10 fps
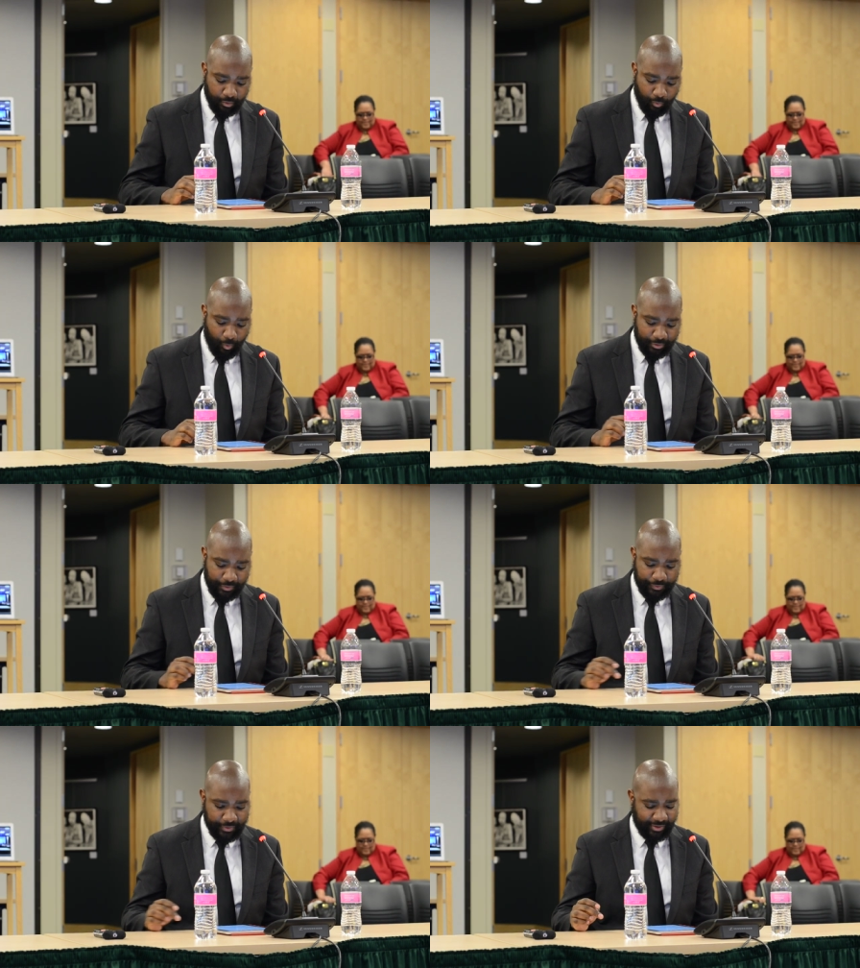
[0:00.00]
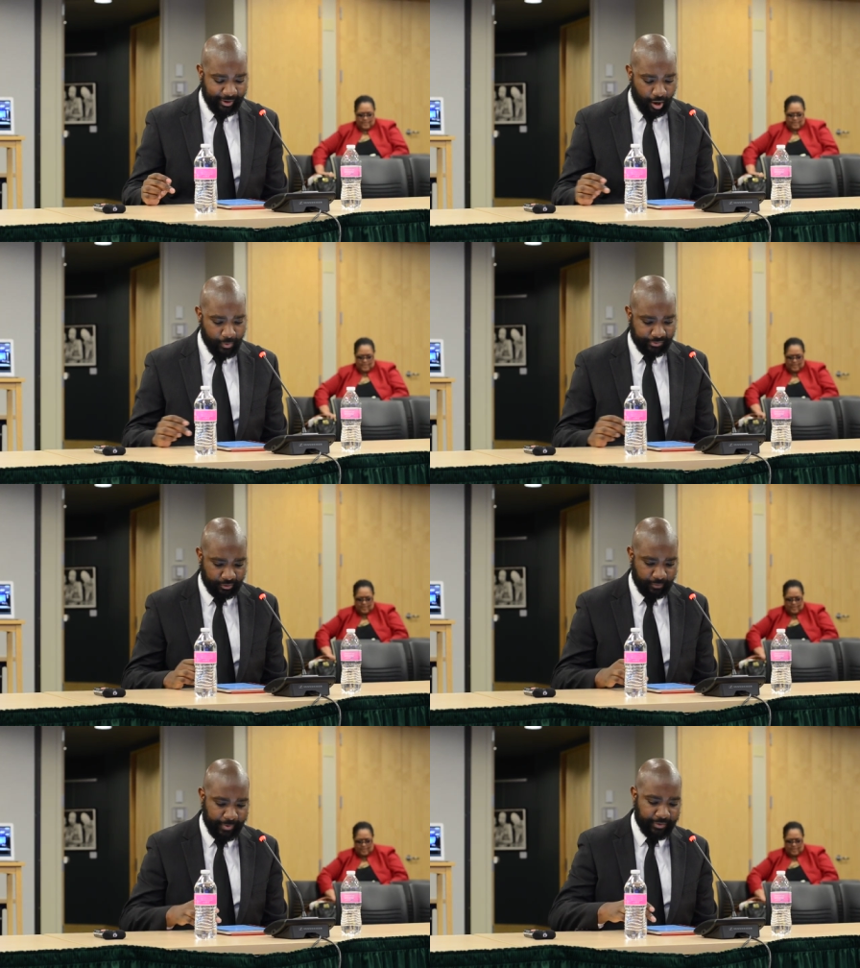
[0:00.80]
One of the things I always
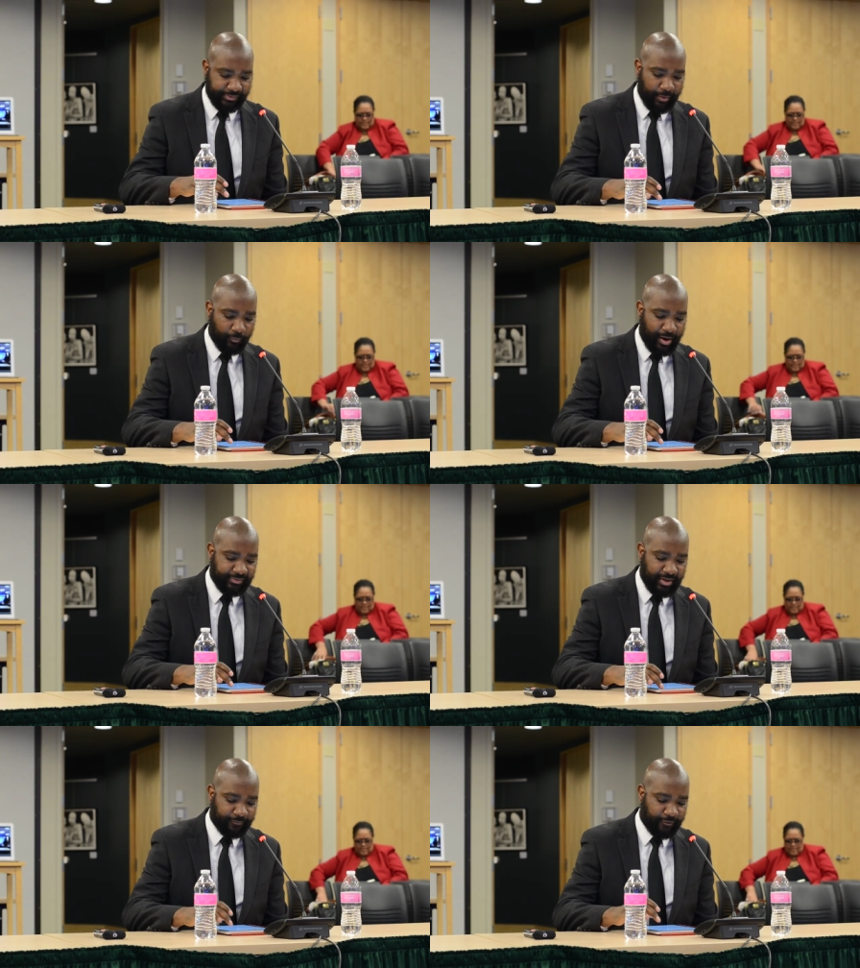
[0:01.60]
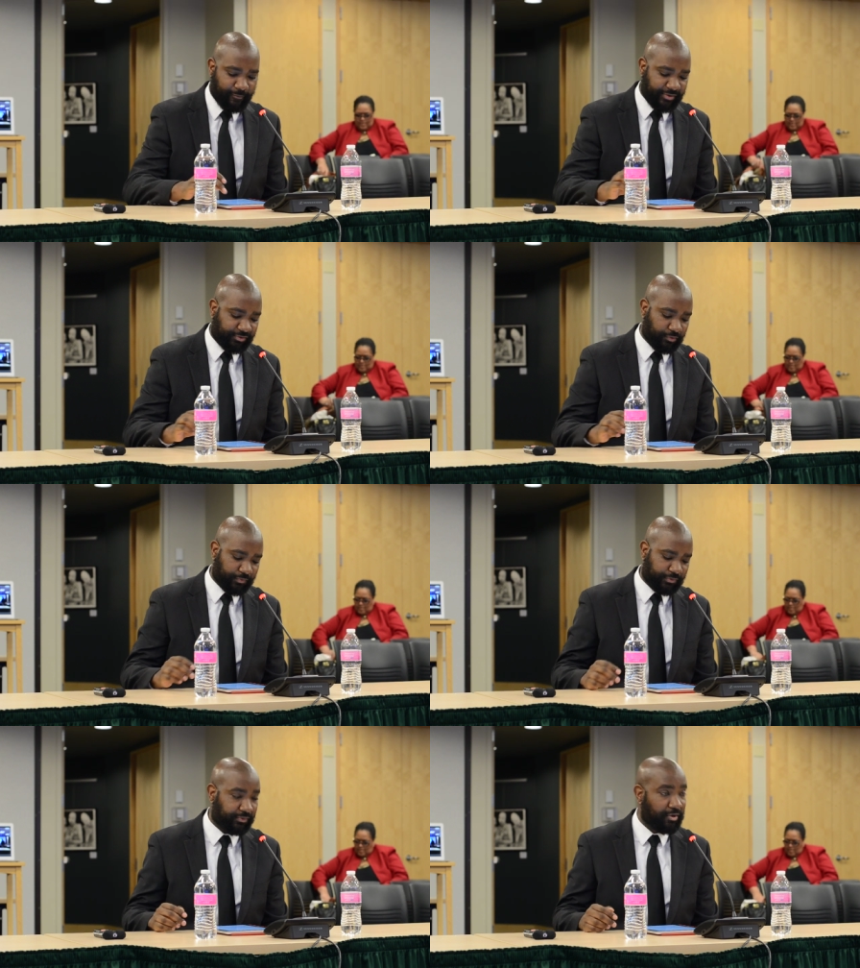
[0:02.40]
think about is that when I stand in front of my
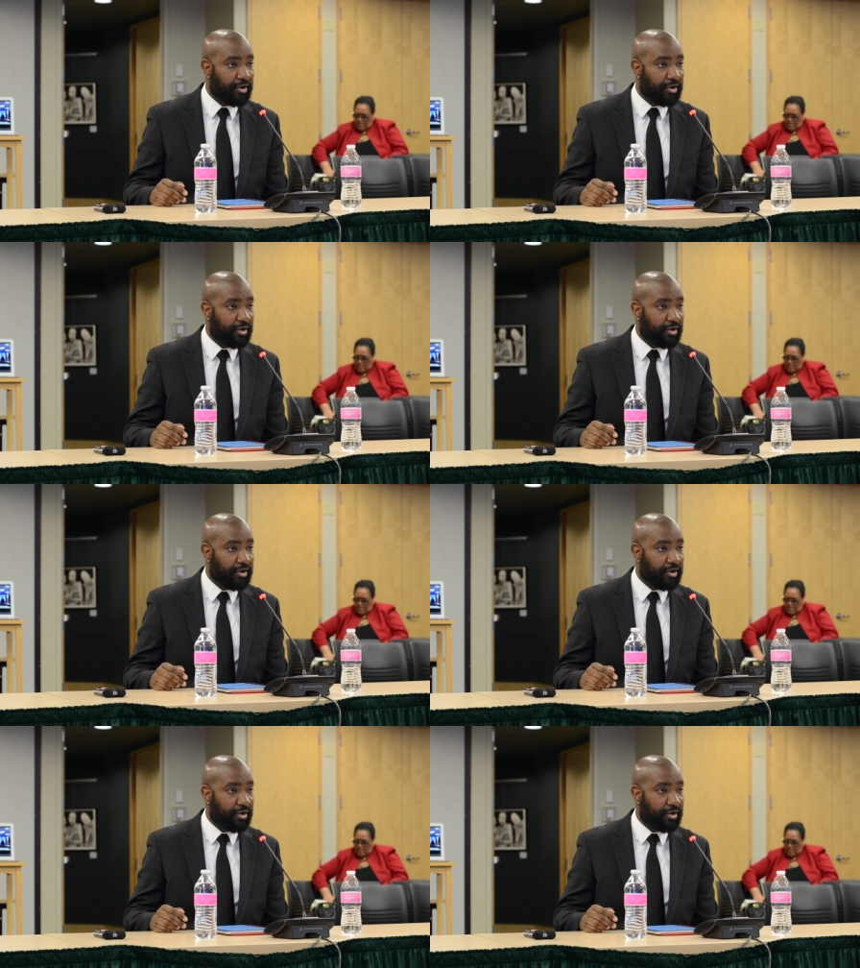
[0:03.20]
students,